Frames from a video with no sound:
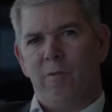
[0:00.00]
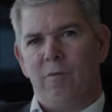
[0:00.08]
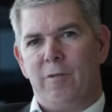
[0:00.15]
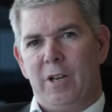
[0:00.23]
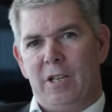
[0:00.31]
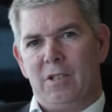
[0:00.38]

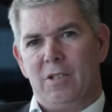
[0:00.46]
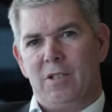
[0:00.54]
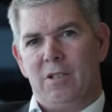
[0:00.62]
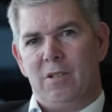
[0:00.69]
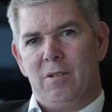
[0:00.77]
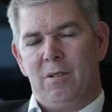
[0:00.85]

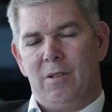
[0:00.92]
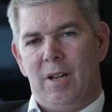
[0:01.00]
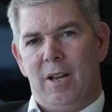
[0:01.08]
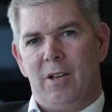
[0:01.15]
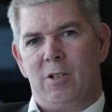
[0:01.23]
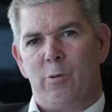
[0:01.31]
things
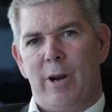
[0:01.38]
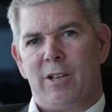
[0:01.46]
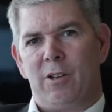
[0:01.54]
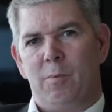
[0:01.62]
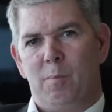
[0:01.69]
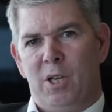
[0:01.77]
that
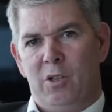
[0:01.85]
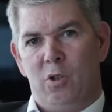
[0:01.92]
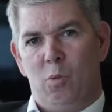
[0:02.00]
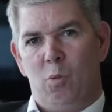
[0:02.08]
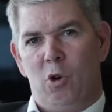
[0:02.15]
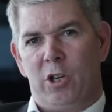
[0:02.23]
attracted me
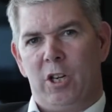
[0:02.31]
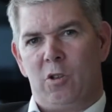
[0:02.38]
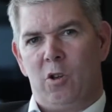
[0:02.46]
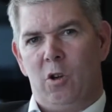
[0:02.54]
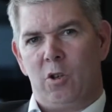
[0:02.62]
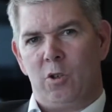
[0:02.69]
to work at
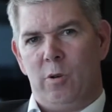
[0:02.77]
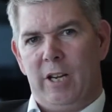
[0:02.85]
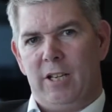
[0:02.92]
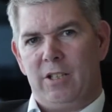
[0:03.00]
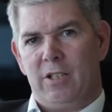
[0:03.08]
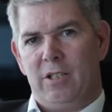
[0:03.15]

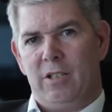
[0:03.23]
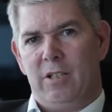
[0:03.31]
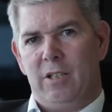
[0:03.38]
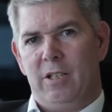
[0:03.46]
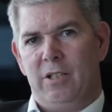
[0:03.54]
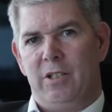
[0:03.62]
CtrlS
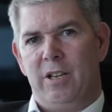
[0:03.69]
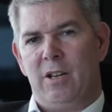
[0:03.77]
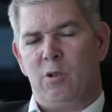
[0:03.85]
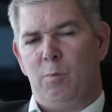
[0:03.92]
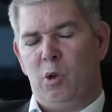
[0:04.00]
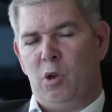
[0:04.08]
is the
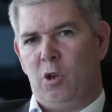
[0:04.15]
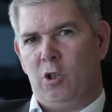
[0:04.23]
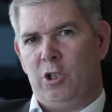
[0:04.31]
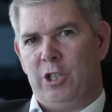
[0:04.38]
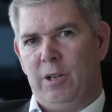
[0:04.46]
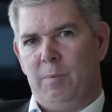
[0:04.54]

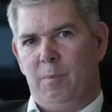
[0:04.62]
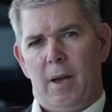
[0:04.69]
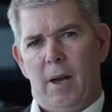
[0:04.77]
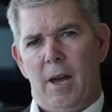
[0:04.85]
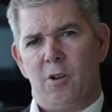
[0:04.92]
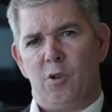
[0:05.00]
entrepreneurship.
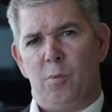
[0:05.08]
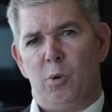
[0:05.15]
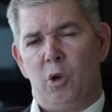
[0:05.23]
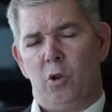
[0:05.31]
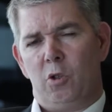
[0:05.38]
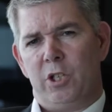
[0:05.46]

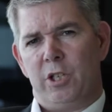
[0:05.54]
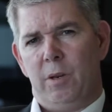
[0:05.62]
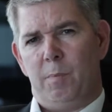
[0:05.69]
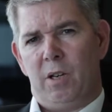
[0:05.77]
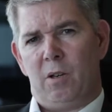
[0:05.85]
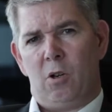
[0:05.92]

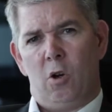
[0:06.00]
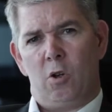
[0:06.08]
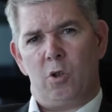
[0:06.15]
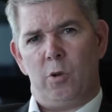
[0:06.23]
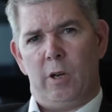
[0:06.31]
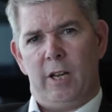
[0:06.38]
Entrepreneurship in
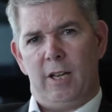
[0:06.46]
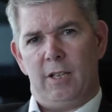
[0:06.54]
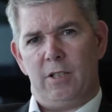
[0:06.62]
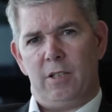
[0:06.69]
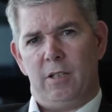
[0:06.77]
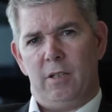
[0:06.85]

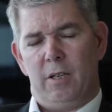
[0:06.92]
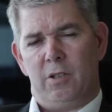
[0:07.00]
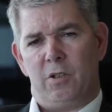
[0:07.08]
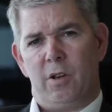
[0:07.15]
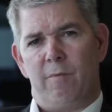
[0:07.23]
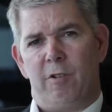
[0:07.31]
CtrlS
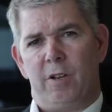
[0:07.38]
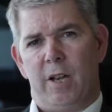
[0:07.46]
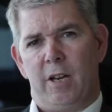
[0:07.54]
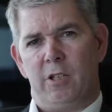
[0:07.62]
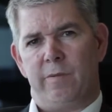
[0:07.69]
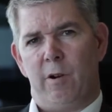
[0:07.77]
is something
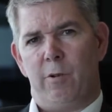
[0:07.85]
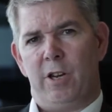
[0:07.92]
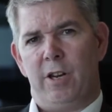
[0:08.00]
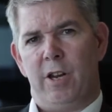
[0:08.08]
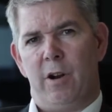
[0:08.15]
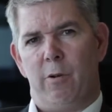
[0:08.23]
that is very
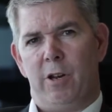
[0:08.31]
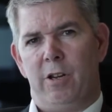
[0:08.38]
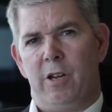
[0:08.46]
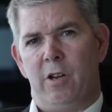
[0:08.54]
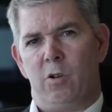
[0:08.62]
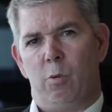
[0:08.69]
near and
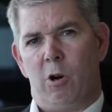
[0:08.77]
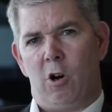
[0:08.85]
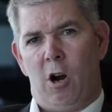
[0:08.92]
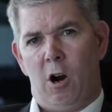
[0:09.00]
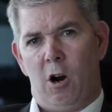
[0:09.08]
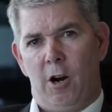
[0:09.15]
dear to
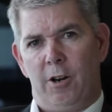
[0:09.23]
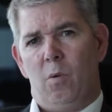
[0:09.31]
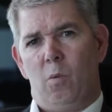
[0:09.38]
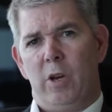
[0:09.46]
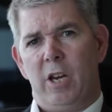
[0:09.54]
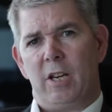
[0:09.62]
our heart.
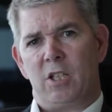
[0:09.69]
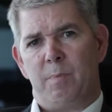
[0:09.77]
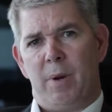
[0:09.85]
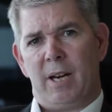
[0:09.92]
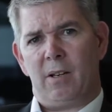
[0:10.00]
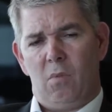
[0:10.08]
We
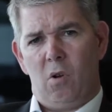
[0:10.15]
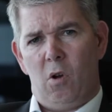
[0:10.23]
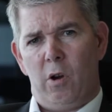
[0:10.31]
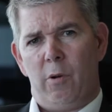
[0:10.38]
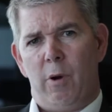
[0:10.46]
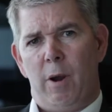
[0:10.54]
expect
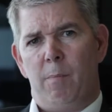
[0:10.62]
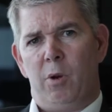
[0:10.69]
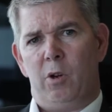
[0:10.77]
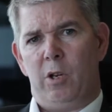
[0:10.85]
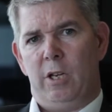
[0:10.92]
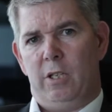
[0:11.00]
all our
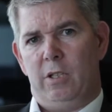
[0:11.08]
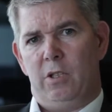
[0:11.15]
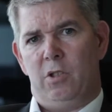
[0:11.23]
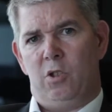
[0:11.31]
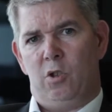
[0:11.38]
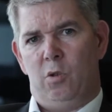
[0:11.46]

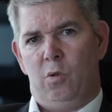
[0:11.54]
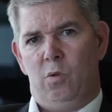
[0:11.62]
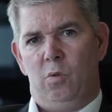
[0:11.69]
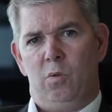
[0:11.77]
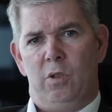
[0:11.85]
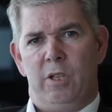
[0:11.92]
employees
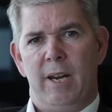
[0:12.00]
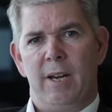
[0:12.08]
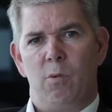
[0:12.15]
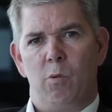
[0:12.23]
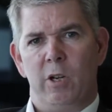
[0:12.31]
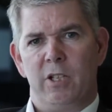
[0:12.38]
to
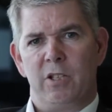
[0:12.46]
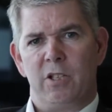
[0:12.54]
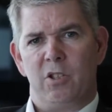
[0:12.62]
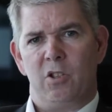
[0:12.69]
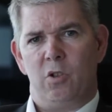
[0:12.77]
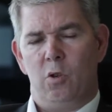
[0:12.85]
take
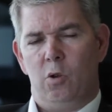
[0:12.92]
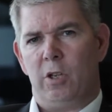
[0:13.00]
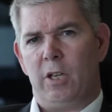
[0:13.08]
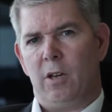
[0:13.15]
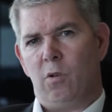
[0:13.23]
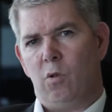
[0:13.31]
risks, to
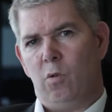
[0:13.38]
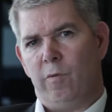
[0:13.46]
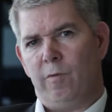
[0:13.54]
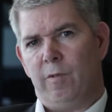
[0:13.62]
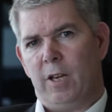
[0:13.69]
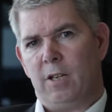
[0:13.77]
look at new
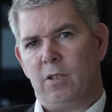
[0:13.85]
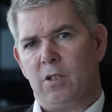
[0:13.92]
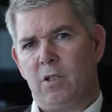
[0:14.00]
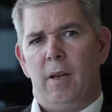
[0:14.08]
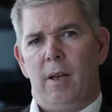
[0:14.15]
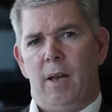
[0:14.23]

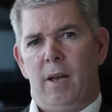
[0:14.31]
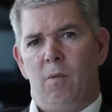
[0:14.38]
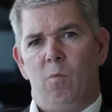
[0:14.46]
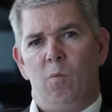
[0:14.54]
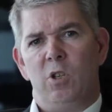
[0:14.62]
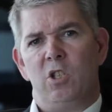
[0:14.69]
things,
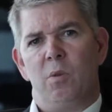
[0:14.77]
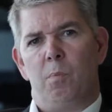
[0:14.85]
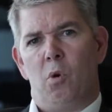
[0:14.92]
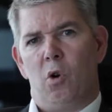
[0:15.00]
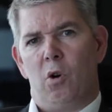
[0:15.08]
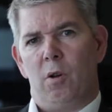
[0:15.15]
and we
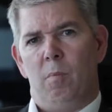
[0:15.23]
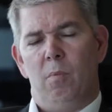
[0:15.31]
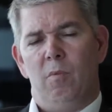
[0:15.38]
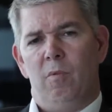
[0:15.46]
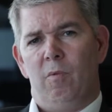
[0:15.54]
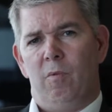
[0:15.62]
support
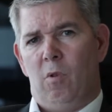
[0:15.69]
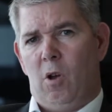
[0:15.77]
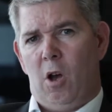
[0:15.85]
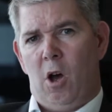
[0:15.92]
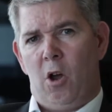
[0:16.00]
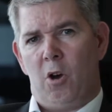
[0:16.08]
them
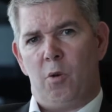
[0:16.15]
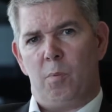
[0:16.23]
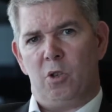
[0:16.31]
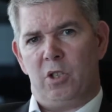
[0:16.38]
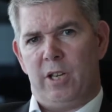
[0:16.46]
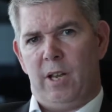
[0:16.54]

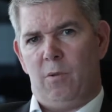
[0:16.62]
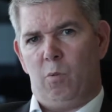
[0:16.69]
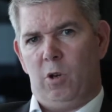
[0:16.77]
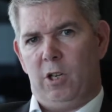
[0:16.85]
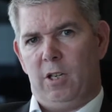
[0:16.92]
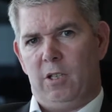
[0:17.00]
100%
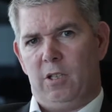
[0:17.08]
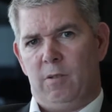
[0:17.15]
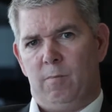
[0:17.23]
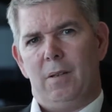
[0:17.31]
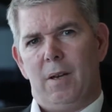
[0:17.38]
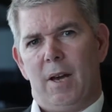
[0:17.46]
with
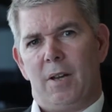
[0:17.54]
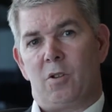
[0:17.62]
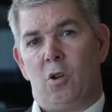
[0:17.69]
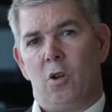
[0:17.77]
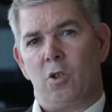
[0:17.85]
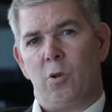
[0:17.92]
this. At
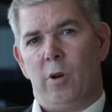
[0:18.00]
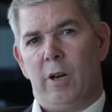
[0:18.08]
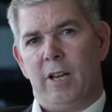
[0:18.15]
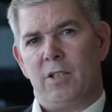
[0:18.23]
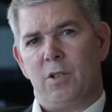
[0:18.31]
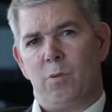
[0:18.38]

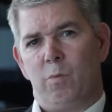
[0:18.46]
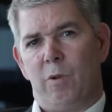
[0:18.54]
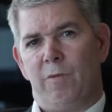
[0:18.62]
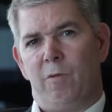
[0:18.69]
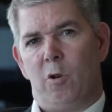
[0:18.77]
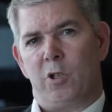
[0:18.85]
CtrlS,
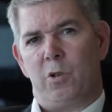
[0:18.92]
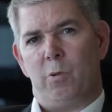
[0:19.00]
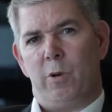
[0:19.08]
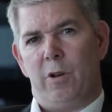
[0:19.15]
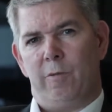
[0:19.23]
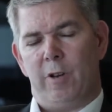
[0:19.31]
we
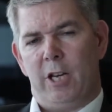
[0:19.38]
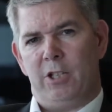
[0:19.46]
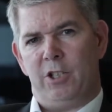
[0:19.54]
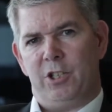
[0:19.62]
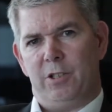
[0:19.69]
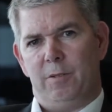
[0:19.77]
foster
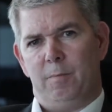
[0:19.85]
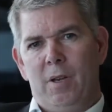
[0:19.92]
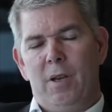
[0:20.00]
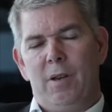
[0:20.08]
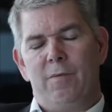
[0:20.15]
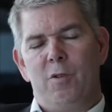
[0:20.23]
innovation.
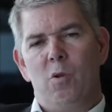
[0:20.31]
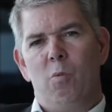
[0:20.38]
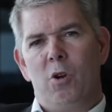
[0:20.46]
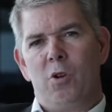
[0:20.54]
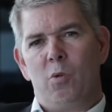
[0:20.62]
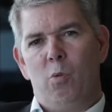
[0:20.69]
If you
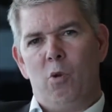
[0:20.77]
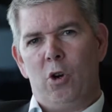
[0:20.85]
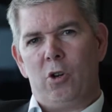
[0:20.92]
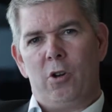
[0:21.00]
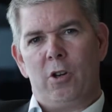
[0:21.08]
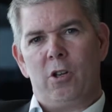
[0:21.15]
want to
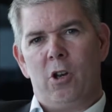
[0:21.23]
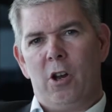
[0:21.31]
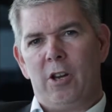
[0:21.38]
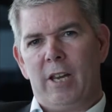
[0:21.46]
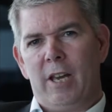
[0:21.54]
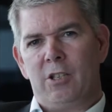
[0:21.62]
work on the
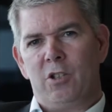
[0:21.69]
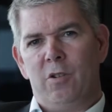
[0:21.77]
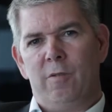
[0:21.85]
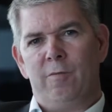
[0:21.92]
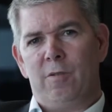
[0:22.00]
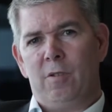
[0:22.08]
cutting edge
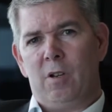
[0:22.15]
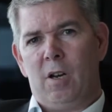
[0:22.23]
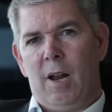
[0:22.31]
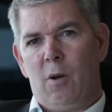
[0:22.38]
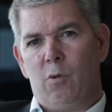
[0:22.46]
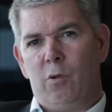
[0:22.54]
of
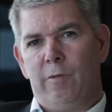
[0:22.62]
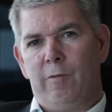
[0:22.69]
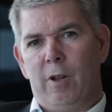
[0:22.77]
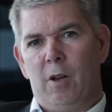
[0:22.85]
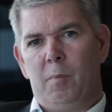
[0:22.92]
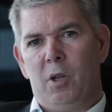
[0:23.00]
cloud
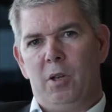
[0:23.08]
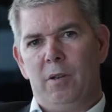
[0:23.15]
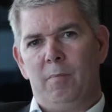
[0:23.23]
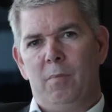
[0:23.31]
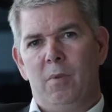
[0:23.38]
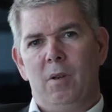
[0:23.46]

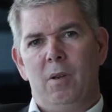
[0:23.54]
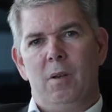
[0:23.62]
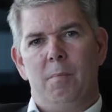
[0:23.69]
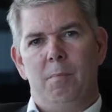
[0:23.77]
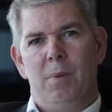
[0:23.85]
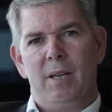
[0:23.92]
development,
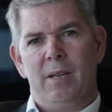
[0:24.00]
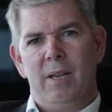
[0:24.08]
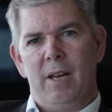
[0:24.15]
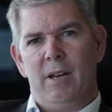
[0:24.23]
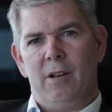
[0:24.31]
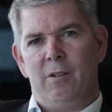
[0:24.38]
big
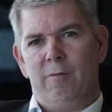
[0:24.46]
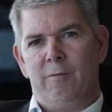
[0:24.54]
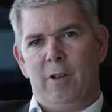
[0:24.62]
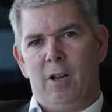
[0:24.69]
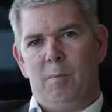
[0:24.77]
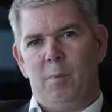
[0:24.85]
data
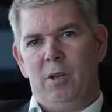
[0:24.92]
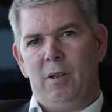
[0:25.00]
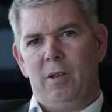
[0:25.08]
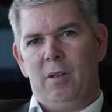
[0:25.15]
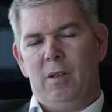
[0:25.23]
development,